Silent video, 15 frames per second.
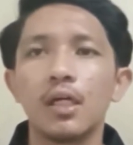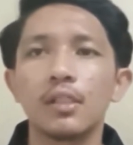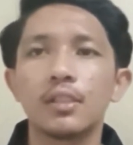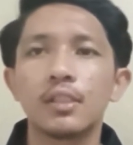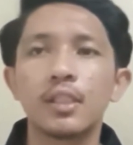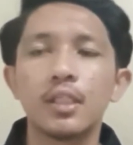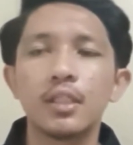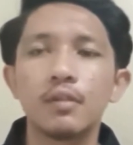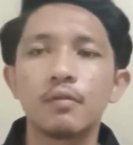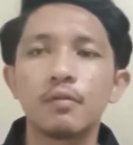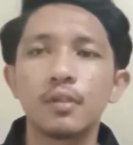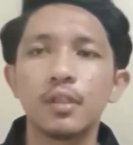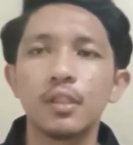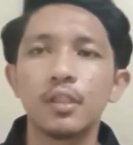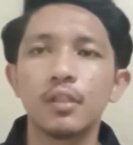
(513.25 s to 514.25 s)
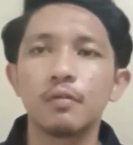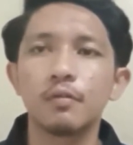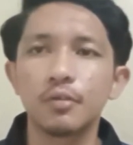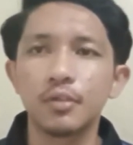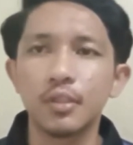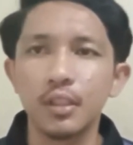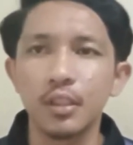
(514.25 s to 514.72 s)
skills in the
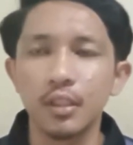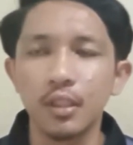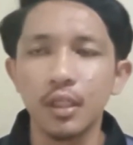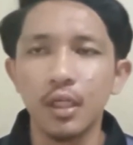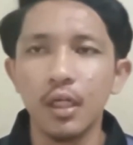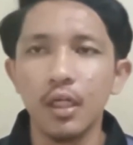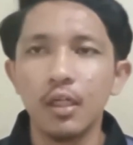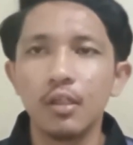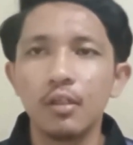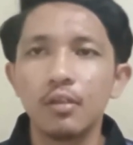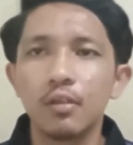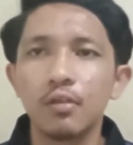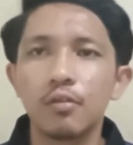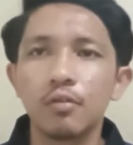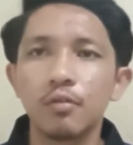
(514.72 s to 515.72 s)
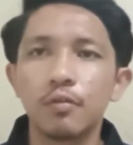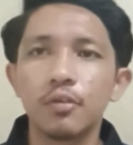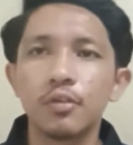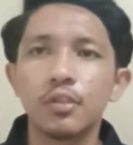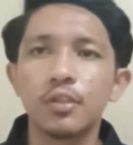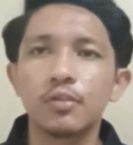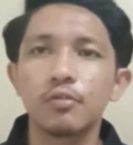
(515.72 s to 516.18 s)
future. To
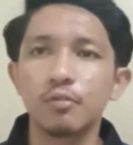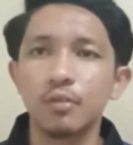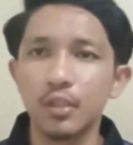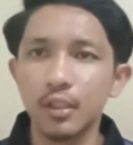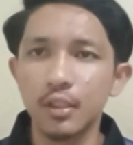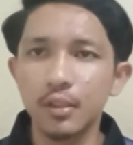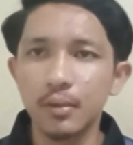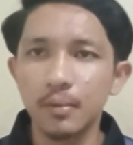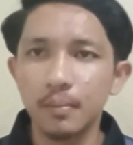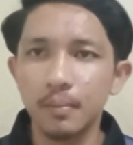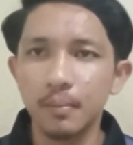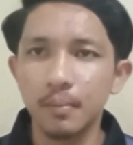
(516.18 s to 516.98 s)
future students,